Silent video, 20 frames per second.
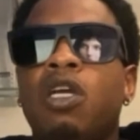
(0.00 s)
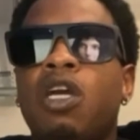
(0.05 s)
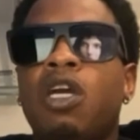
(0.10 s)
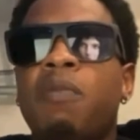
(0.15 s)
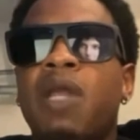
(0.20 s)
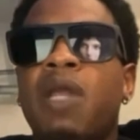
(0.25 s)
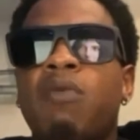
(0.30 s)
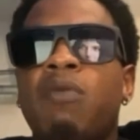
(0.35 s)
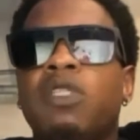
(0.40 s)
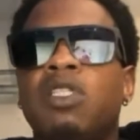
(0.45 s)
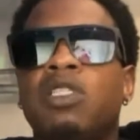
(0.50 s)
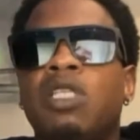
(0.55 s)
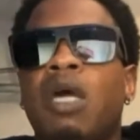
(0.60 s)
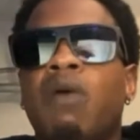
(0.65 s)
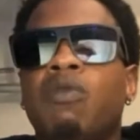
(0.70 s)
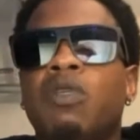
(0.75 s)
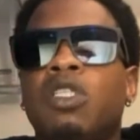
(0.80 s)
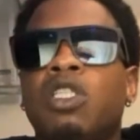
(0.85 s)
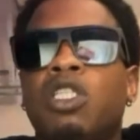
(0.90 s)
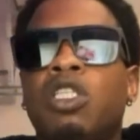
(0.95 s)
heard me? That what the,
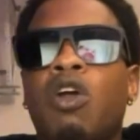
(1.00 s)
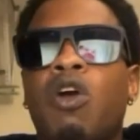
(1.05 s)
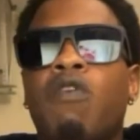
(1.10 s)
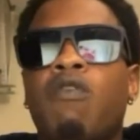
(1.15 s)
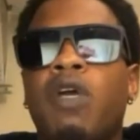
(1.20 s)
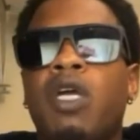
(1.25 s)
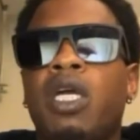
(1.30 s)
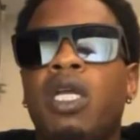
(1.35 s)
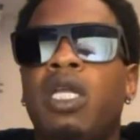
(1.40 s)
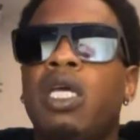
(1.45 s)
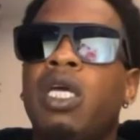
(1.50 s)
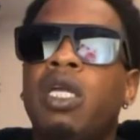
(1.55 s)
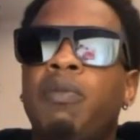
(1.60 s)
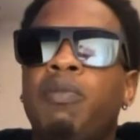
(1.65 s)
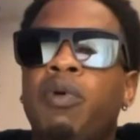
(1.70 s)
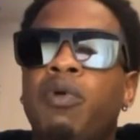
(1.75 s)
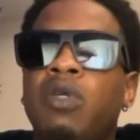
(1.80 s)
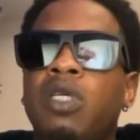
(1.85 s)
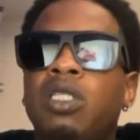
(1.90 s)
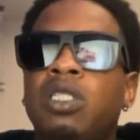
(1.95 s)
that the short red lady, the
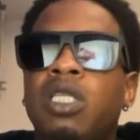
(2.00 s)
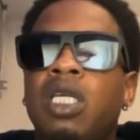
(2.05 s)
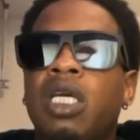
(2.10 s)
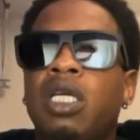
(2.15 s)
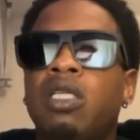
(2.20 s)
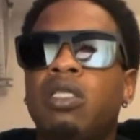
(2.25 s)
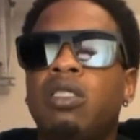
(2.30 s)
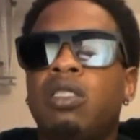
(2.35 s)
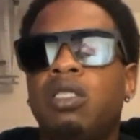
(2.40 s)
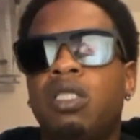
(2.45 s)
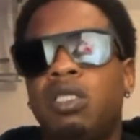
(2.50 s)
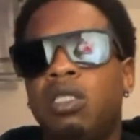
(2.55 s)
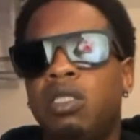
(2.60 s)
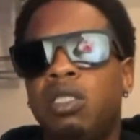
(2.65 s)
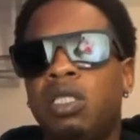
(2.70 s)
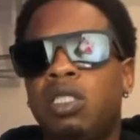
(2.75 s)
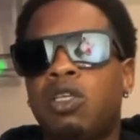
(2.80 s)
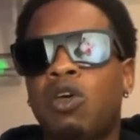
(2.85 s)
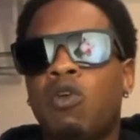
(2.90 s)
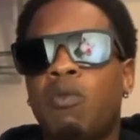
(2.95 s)
police lady,
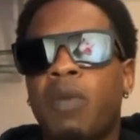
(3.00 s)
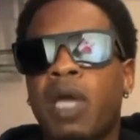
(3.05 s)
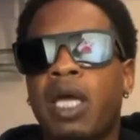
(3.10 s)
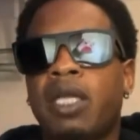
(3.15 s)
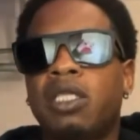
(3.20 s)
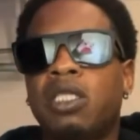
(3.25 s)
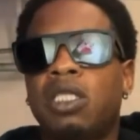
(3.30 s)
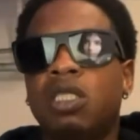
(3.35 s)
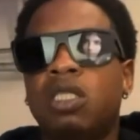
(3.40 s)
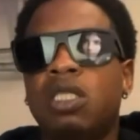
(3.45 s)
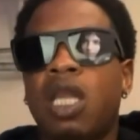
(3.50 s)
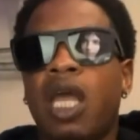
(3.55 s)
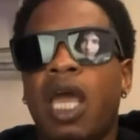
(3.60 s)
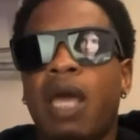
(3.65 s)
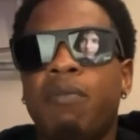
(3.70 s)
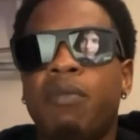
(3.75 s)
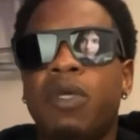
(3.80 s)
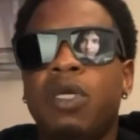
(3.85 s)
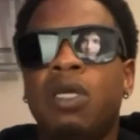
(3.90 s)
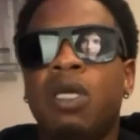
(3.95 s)
told me after she
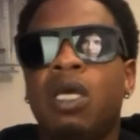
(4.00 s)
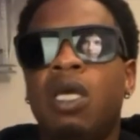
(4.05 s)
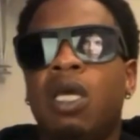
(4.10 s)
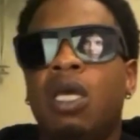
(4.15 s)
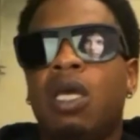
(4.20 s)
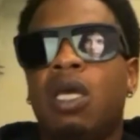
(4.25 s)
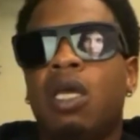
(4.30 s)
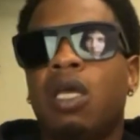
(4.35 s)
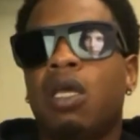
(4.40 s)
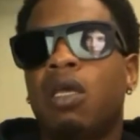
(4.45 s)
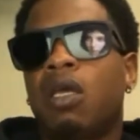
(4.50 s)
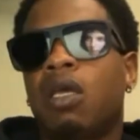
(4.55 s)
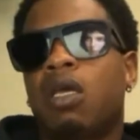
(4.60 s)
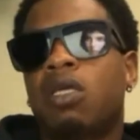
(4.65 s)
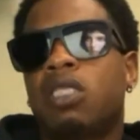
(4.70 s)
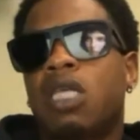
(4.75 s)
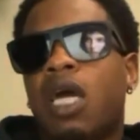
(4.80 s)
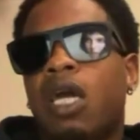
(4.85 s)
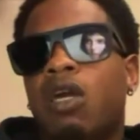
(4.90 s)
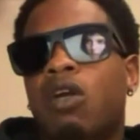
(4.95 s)
slapped me.
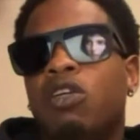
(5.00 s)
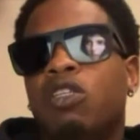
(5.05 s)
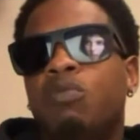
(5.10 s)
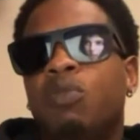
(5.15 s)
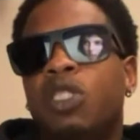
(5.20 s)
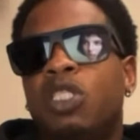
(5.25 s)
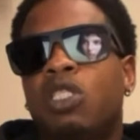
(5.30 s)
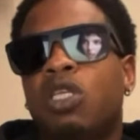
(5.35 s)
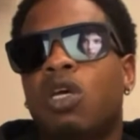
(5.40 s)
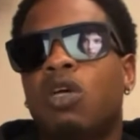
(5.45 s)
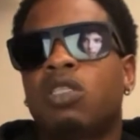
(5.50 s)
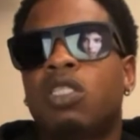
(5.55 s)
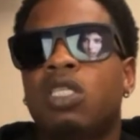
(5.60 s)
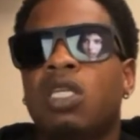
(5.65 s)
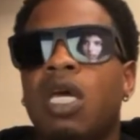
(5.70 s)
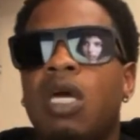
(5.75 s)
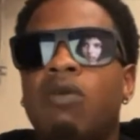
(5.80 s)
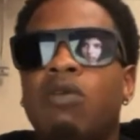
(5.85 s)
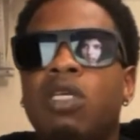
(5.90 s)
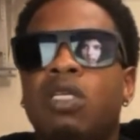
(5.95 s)
Because I cursed Miss
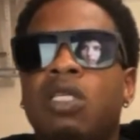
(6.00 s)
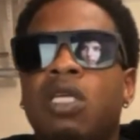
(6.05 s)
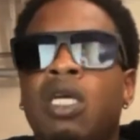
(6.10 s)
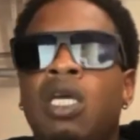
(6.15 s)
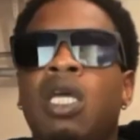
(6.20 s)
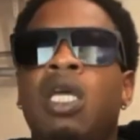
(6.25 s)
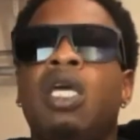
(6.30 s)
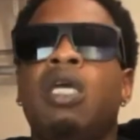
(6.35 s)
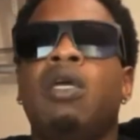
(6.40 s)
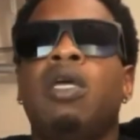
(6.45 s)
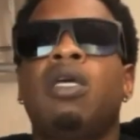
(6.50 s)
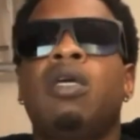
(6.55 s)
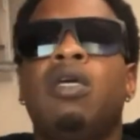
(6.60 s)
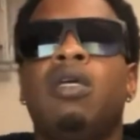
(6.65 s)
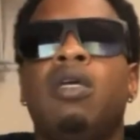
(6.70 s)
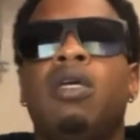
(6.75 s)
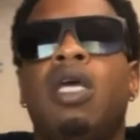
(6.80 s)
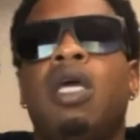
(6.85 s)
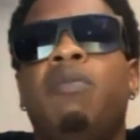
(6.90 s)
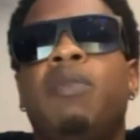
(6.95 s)
Johnson out, you dig?
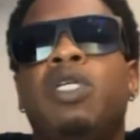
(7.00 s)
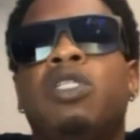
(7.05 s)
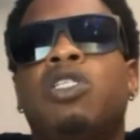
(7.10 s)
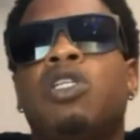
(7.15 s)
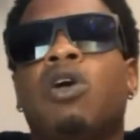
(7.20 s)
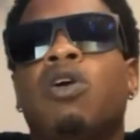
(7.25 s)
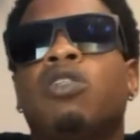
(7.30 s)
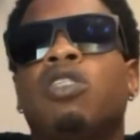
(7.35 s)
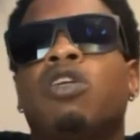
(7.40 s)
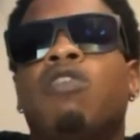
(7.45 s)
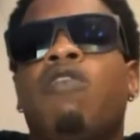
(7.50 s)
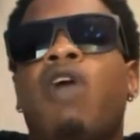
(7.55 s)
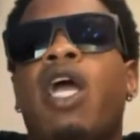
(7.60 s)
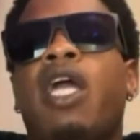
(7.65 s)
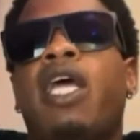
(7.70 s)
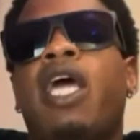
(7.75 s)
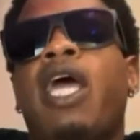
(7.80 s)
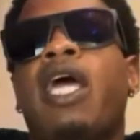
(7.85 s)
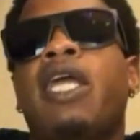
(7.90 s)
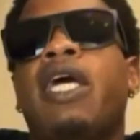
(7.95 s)
And Miss Johnson
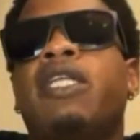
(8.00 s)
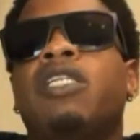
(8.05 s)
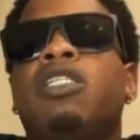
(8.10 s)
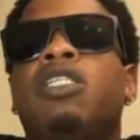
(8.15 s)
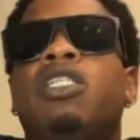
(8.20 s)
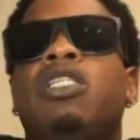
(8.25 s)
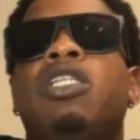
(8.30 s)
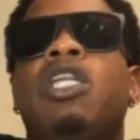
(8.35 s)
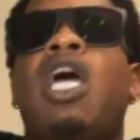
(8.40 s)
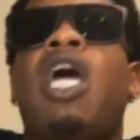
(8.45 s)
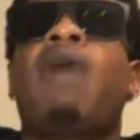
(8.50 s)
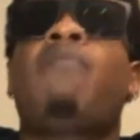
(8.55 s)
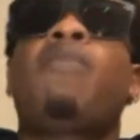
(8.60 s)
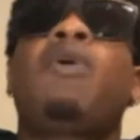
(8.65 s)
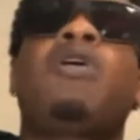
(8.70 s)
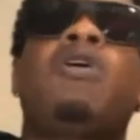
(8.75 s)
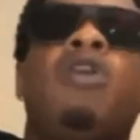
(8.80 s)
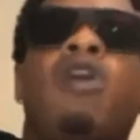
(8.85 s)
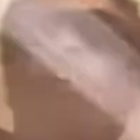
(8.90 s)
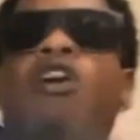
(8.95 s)
grabbed her hat after she slapped
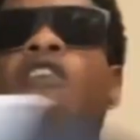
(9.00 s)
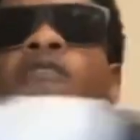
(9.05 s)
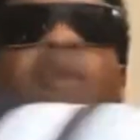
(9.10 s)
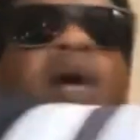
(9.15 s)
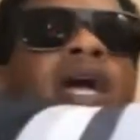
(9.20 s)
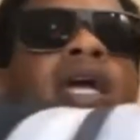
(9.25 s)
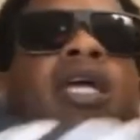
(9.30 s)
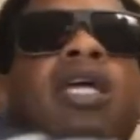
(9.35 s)
me off my